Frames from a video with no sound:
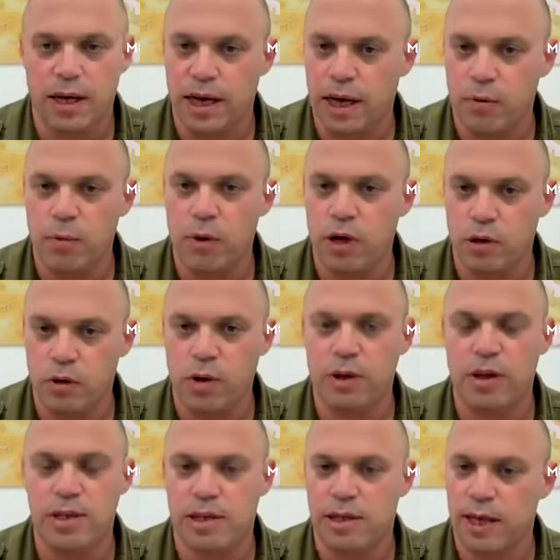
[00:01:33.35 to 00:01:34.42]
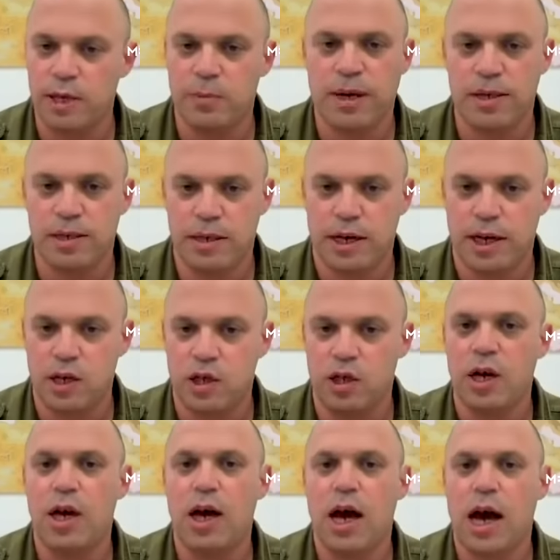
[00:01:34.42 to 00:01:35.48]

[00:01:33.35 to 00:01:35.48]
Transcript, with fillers: And again, we are doing this stage by stage,